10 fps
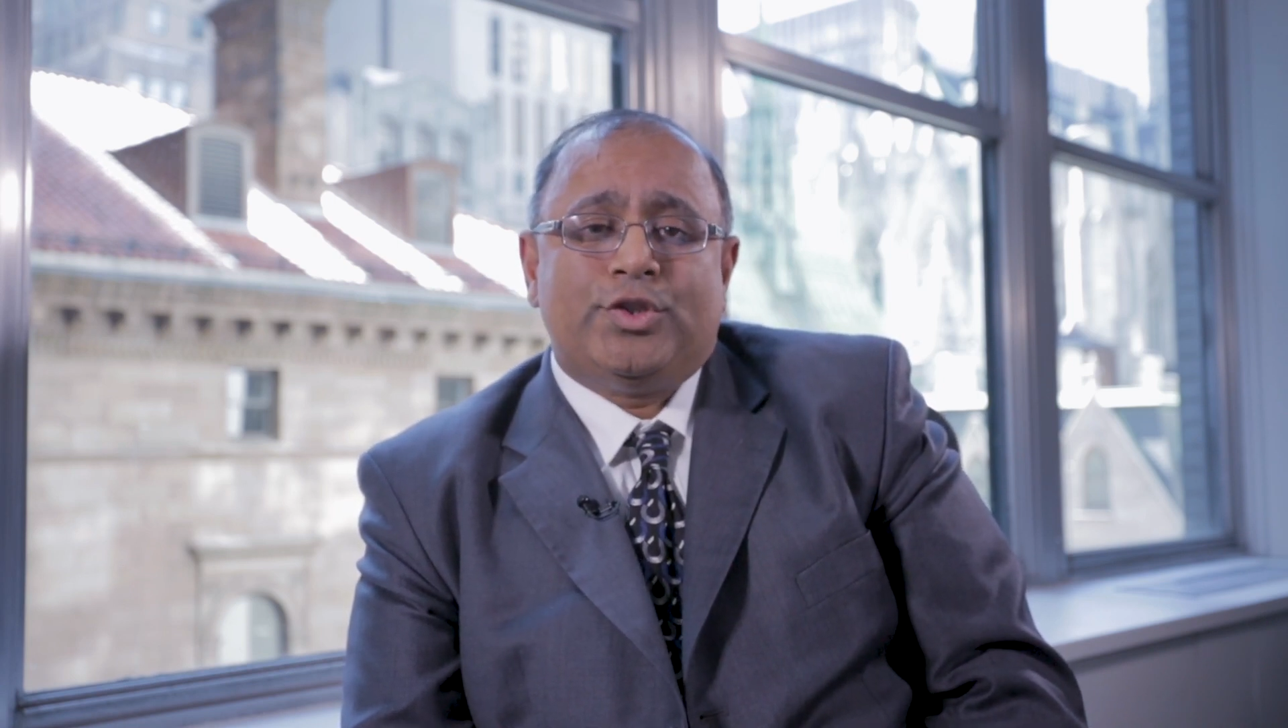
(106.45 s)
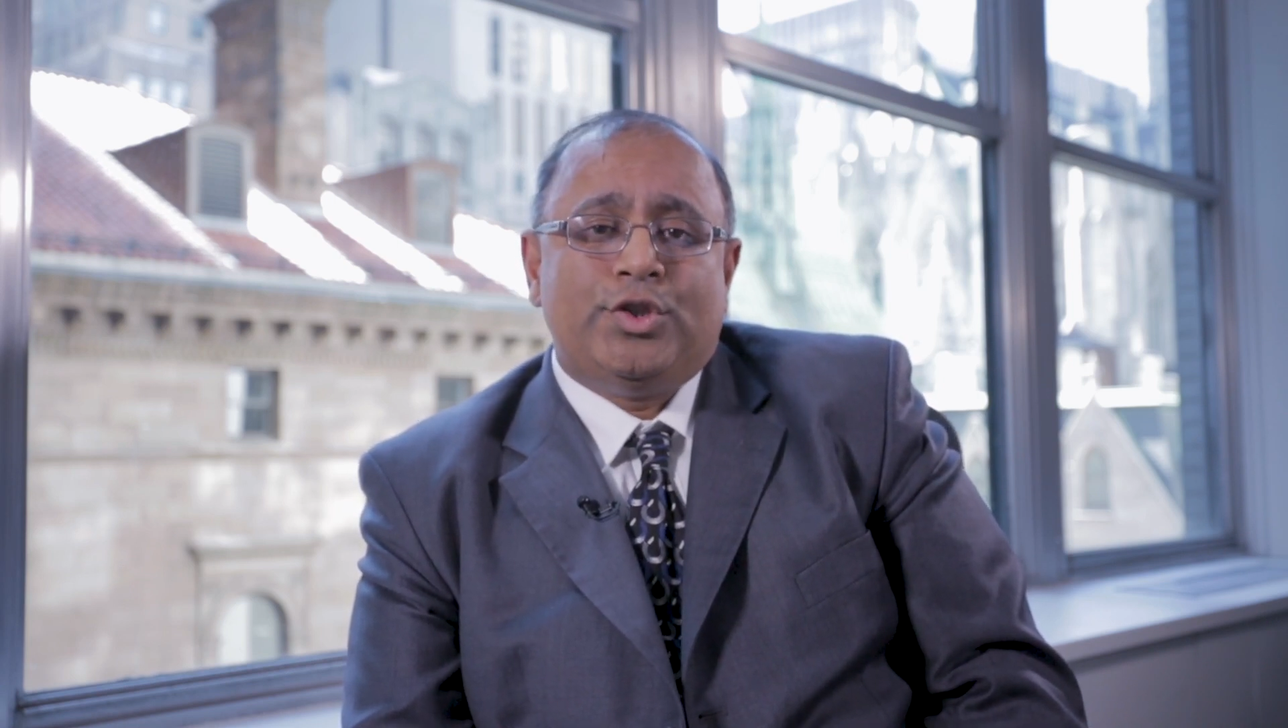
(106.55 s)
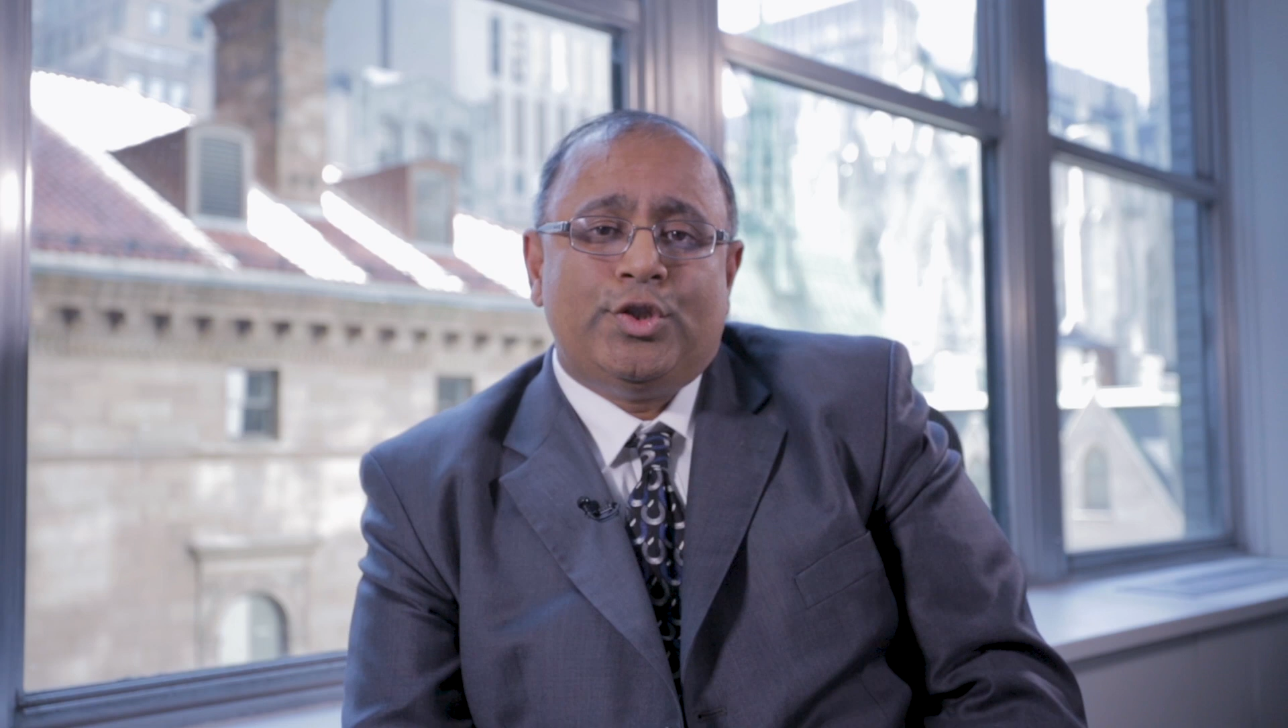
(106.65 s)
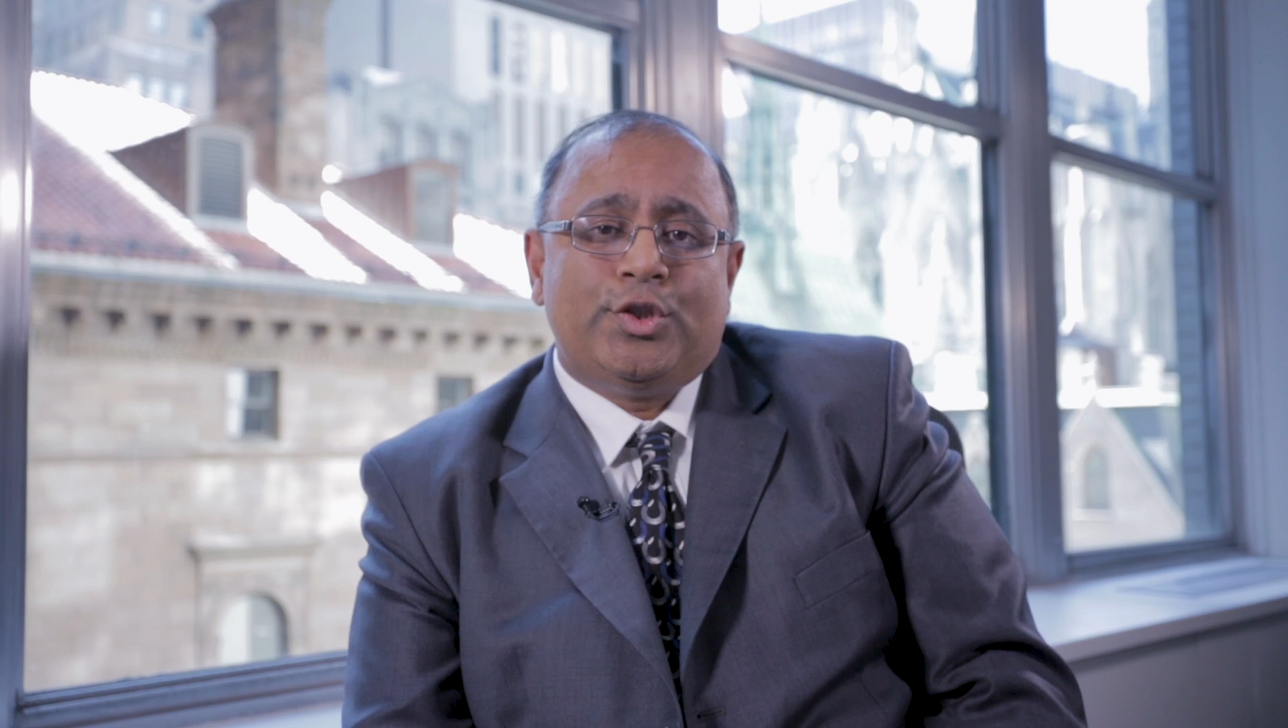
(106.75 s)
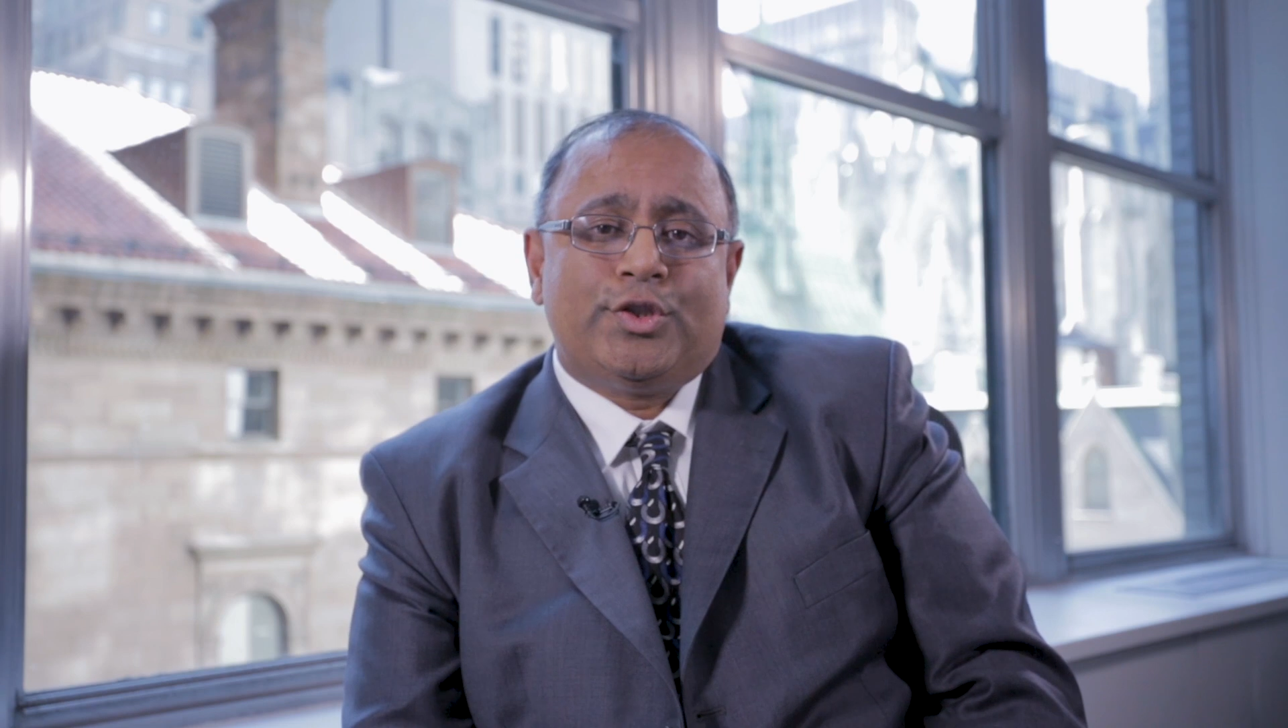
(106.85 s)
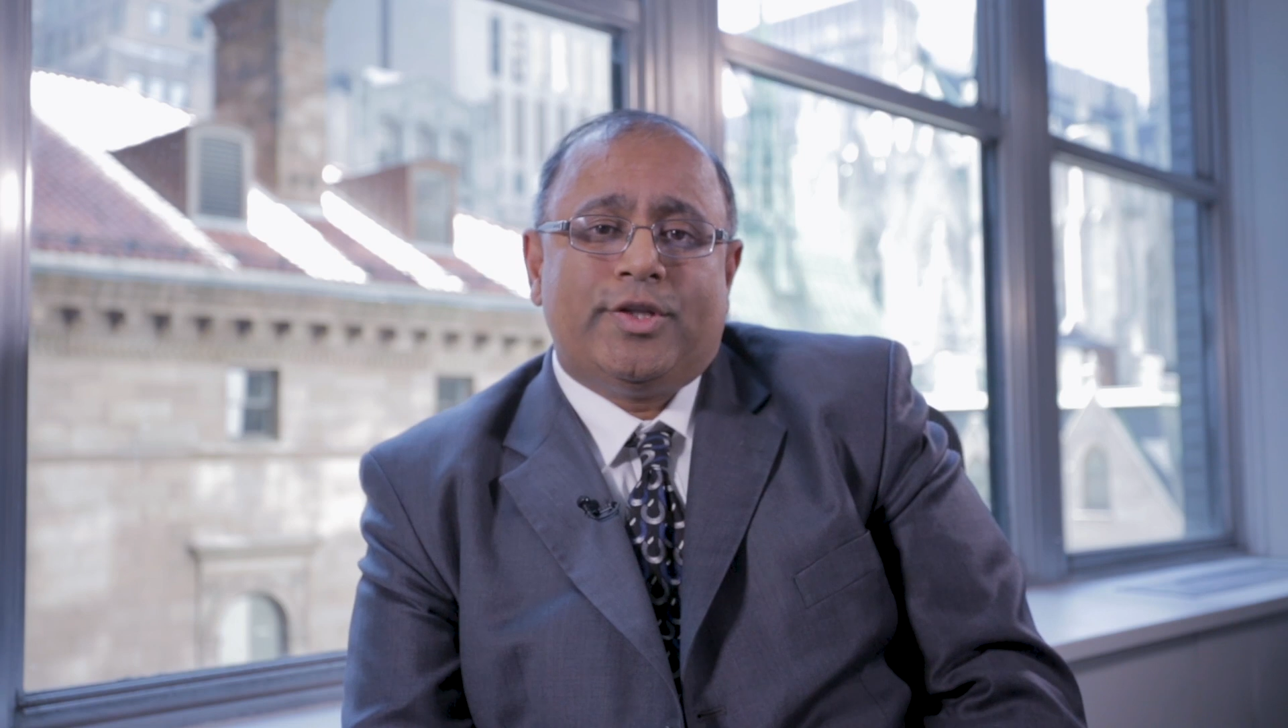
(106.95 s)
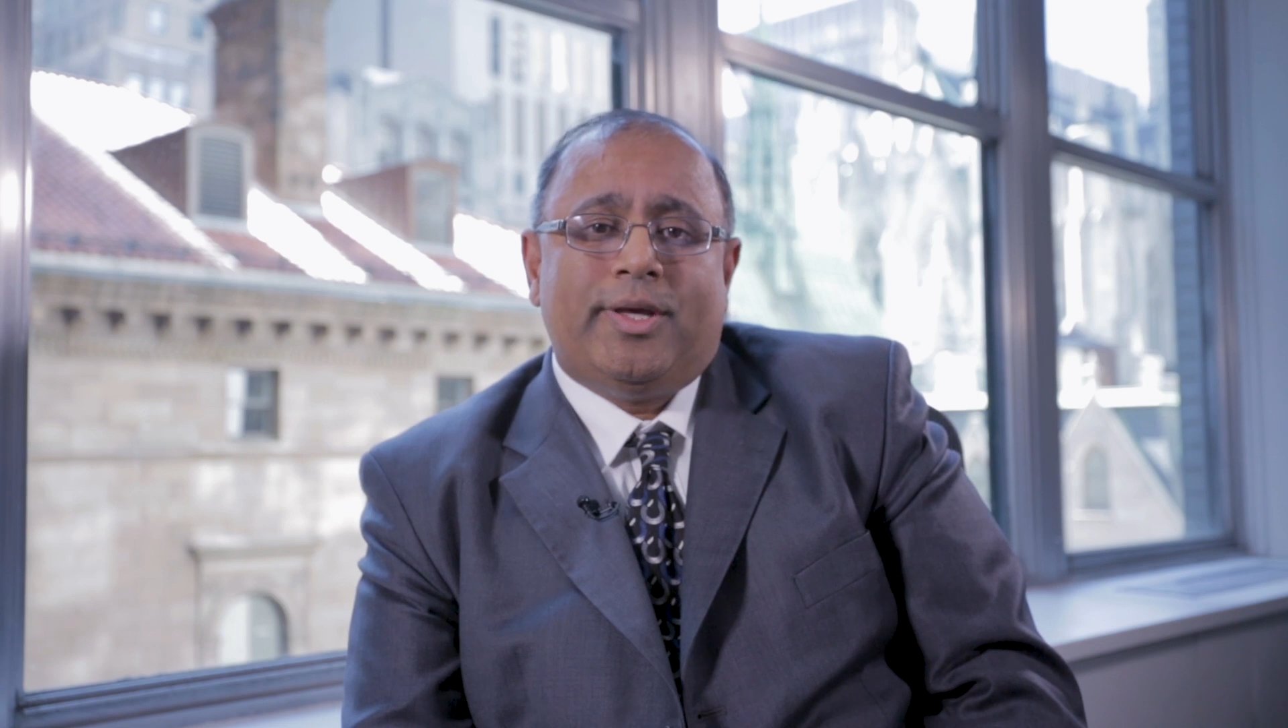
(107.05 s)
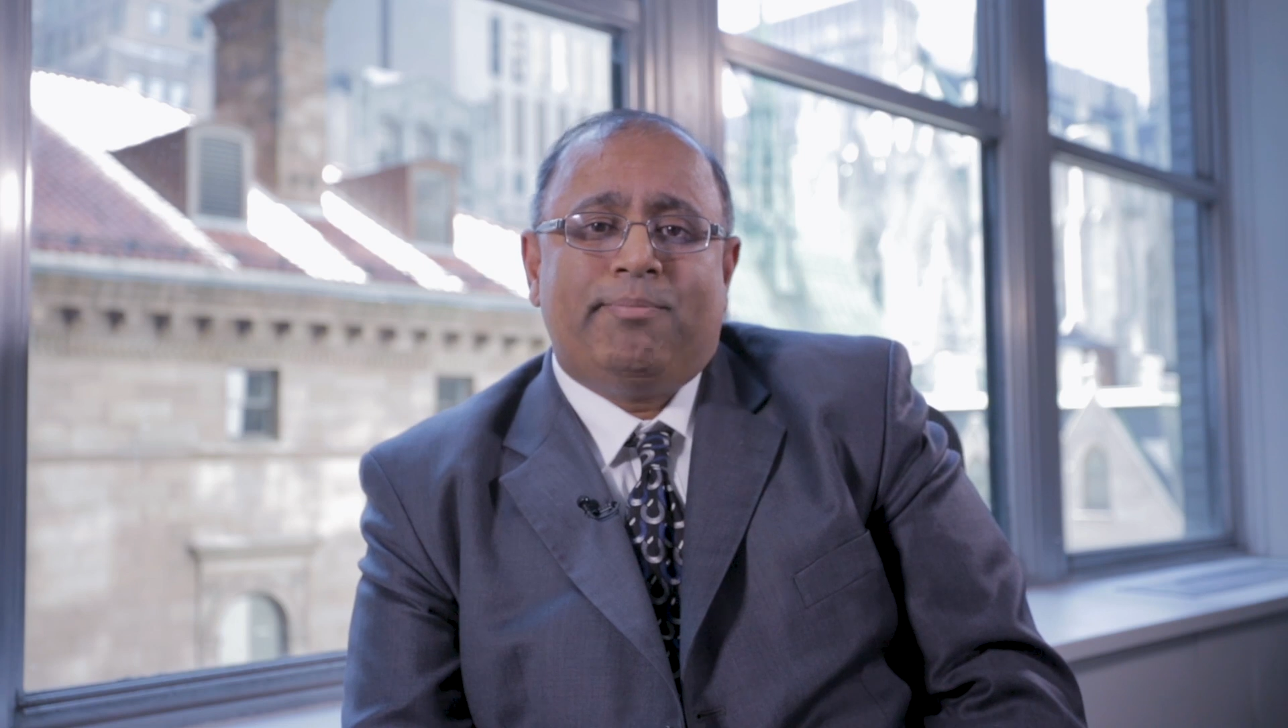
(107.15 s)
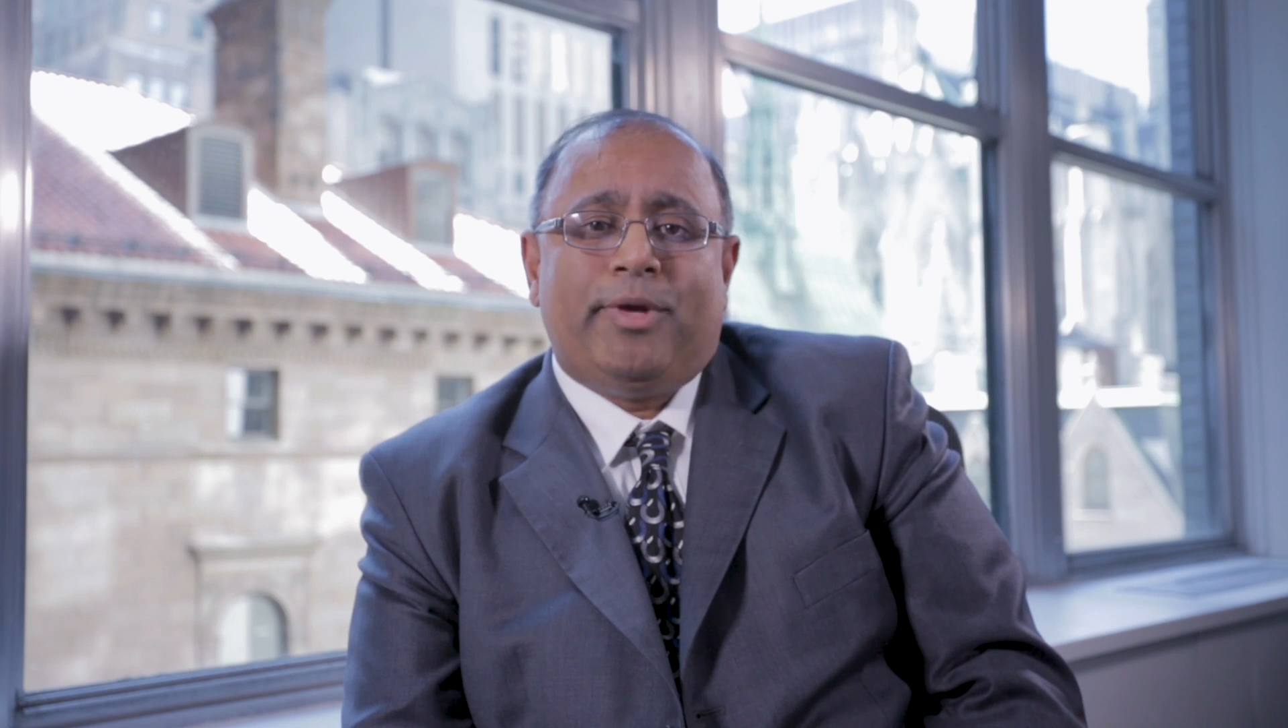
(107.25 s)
is usually